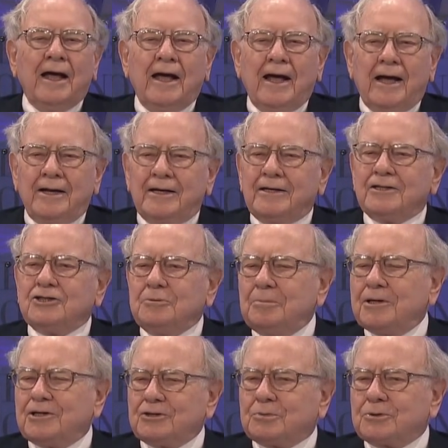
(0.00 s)
and it isn't
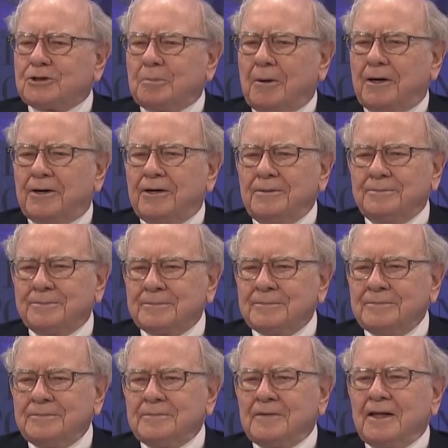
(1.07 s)
because we're smarter,
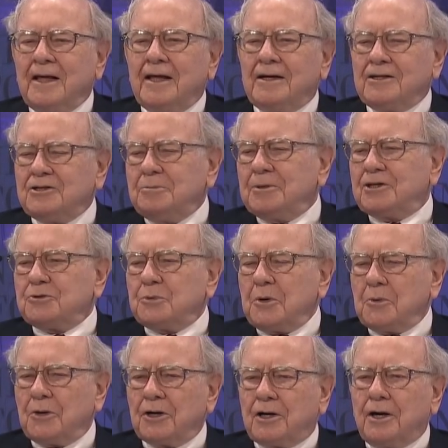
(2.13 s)
and it isn't because we
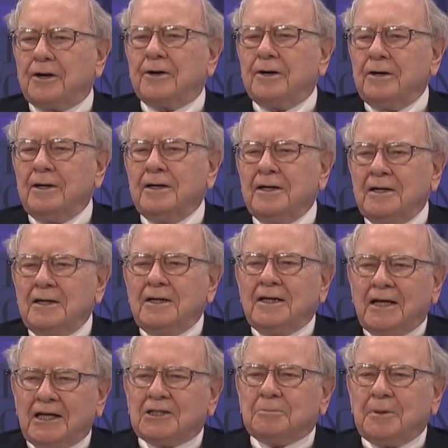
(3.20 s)
work harder.
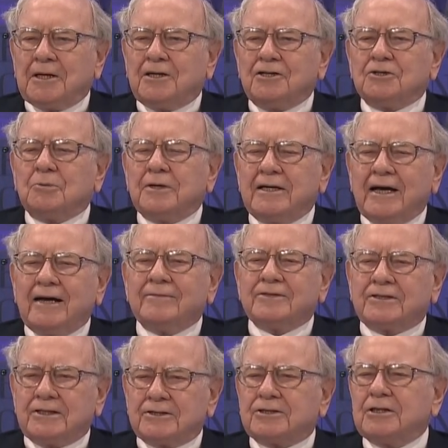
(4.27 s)
It's because we have a
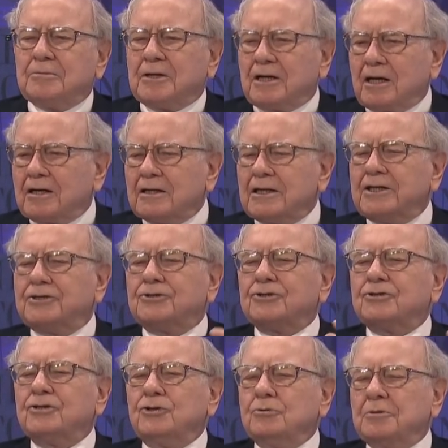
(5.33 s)
system that
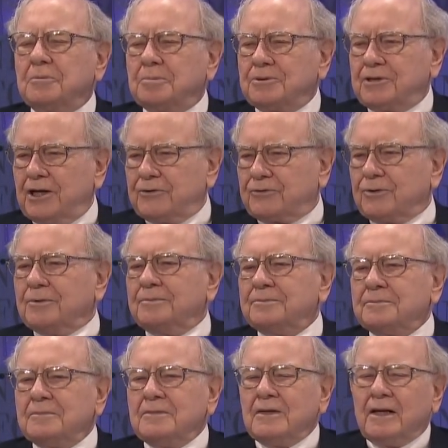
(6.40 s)
unleashes human potential.
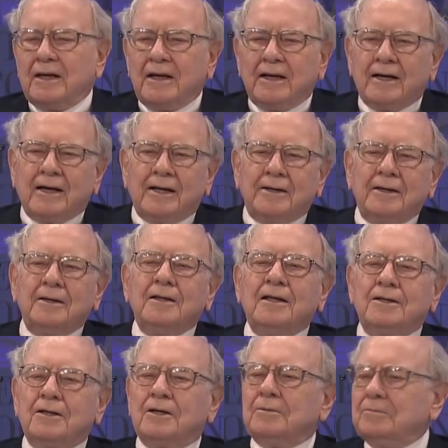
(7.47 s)
And,
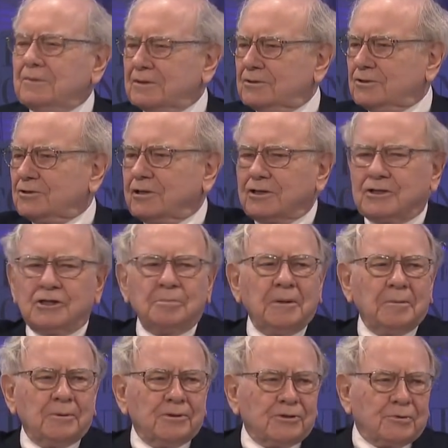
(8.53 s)
you know, just look at the
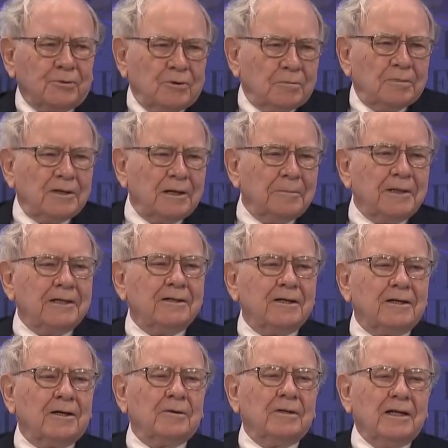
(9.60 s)
people in this room. I mean,
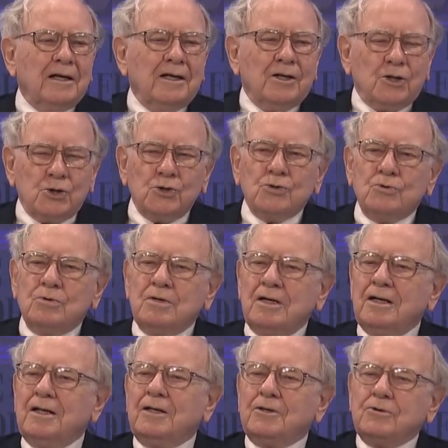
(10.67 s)
you know, you,
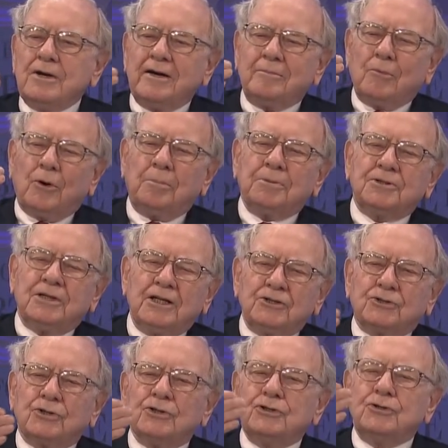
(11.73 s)
you have more
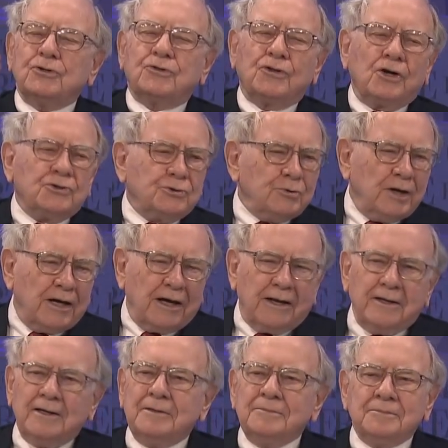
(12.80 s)
potential than you thought you had